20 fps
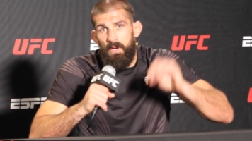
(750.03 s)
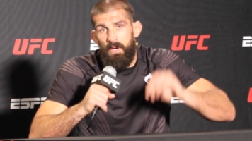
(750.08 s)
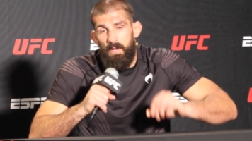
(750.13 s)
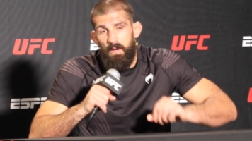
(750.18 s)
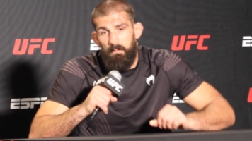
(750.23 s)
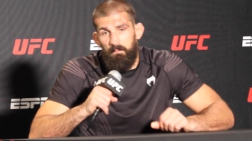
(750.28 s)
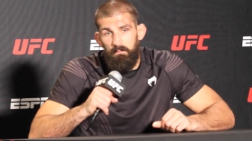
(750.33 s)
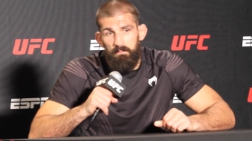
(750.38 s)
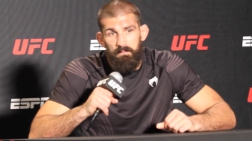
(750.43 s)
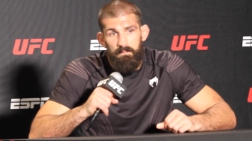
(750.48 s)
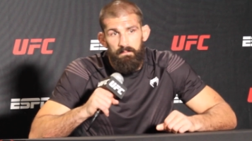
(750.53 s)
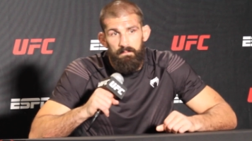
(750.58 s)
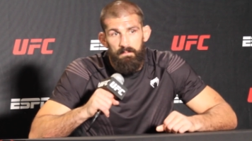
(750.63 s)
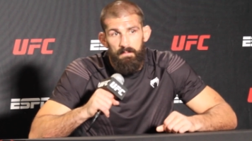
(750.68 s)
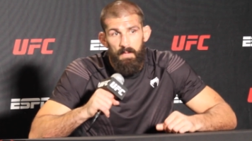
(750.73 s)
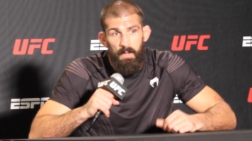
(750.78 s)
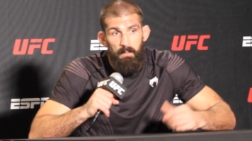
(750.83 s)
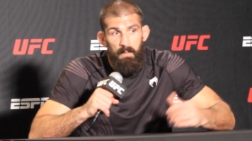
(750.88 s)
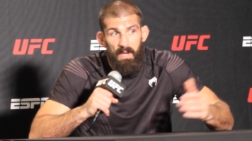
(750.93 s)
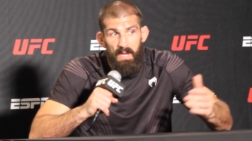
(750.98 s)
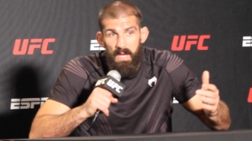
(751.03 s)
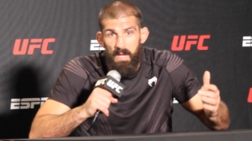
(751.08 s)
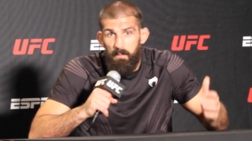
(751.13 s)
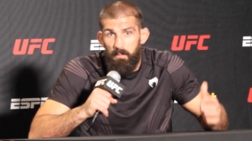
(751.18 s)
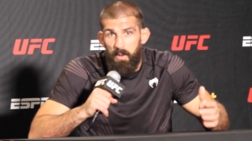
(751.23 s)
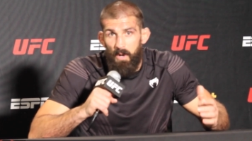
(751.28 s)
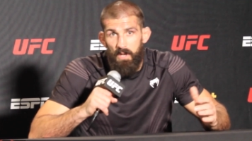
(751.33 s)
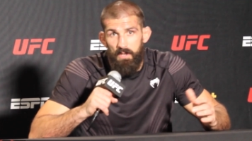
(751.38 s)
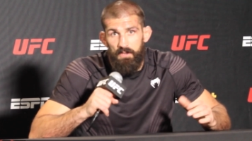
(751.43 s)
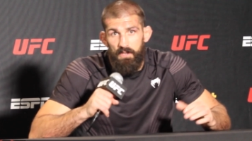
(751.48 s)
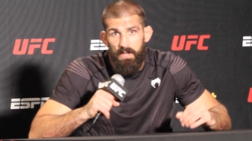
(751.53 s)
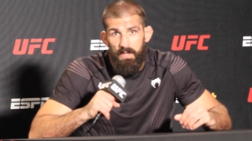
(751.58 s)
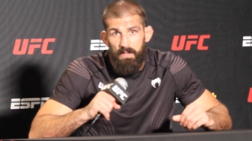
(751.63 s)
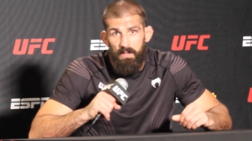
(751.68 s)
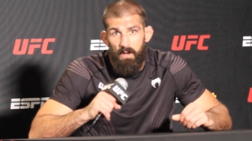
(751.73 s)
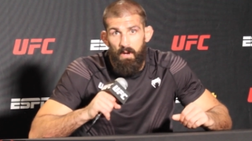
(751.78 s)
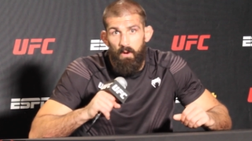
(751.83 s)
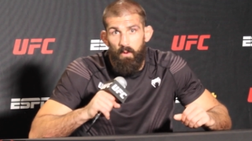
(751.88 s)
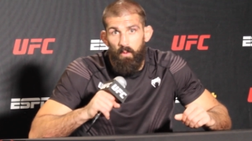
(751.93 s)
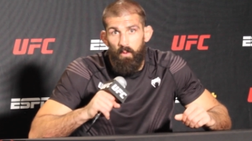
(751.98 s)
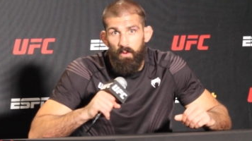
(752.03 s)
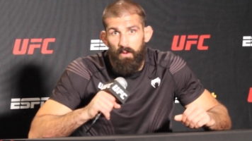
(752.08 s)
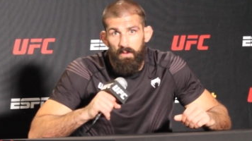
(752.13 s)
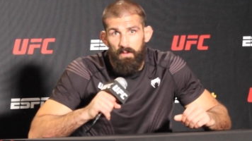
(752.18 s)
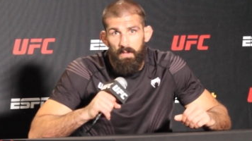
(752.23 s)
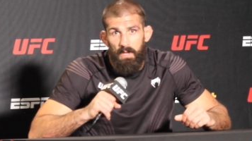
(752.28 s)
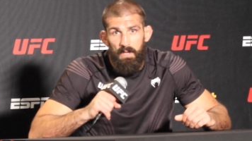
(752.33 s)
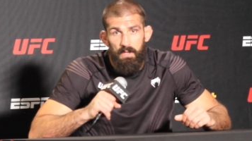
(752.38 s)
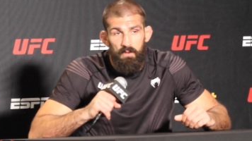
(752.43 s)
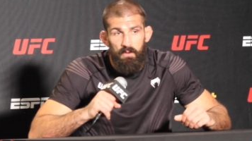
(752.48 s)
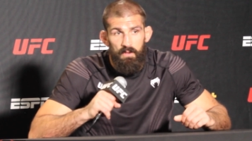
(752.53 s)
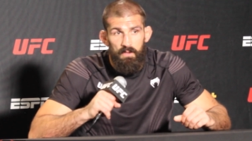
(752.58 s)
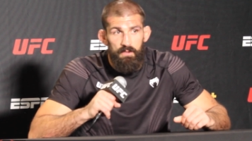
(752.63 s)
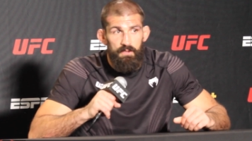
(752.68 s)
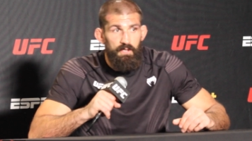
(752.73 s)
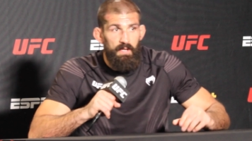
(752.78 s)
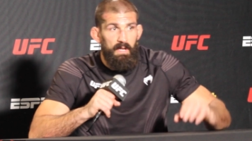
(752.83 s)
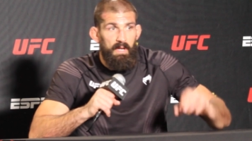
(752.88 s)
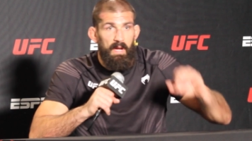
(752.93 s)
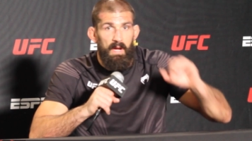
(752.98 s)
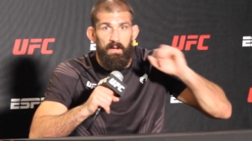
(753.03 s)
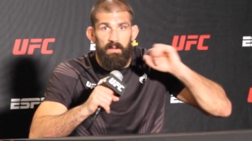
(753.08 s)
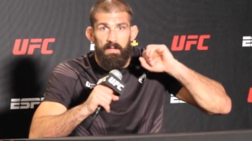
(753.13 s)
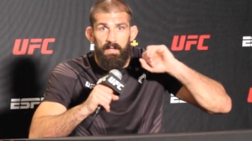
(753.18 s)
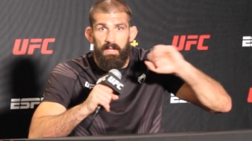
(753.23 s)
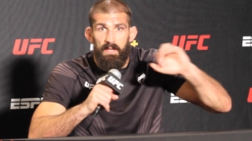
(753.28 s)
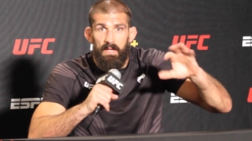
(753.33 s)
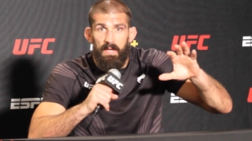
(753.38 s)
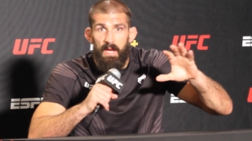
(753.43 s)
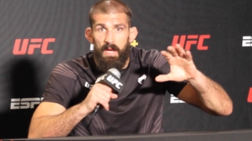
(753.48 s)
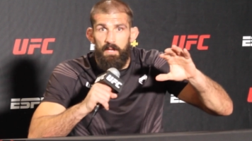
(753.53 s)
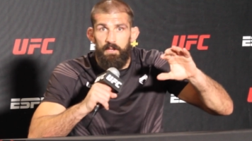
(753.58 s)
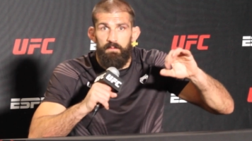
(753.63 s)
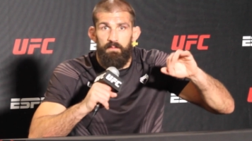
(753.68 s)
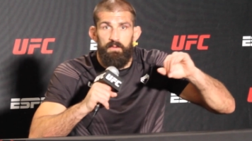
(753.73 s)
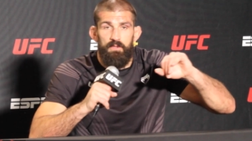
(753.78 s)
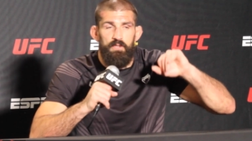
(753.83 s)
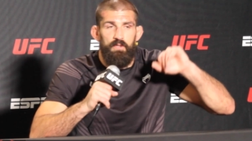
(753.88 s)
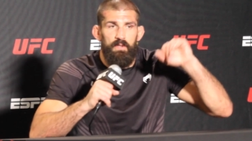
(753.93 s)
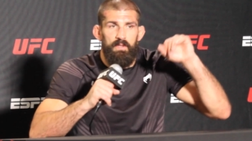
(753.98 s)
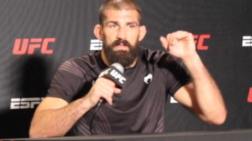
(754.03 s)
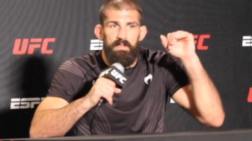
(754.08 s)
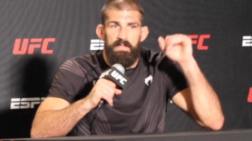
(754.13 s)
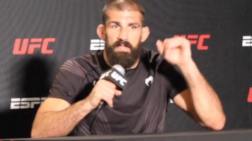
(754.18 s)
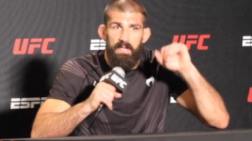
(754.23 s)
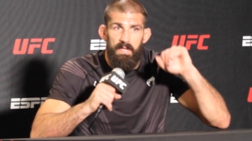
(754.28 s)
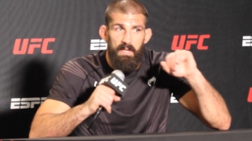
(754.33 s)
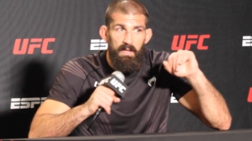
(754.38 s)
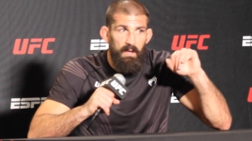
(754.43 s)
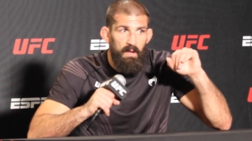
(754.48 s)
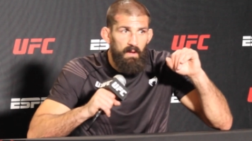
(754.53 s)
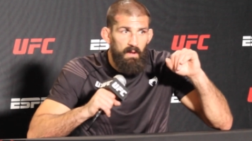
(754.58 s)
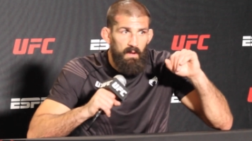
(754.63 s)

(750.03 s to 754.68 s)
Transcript: Um, the McGeeProject.org. Like you can check out the engagements. You can see,